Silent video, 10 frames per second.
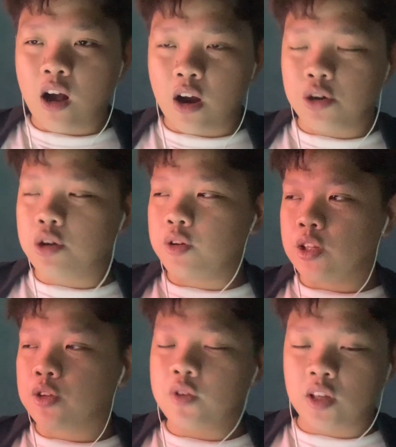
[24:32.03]
I don't know,
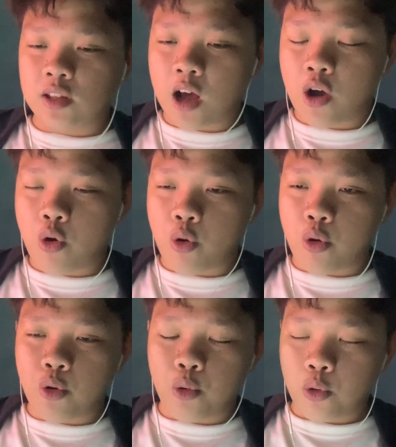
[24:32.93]
in Krita
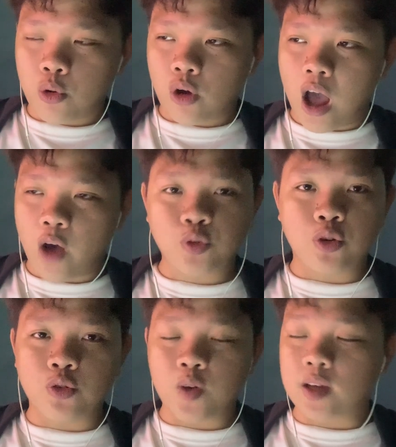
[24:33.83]
or
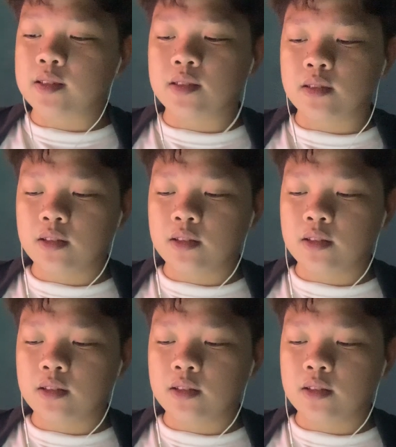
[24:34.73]
After Effects.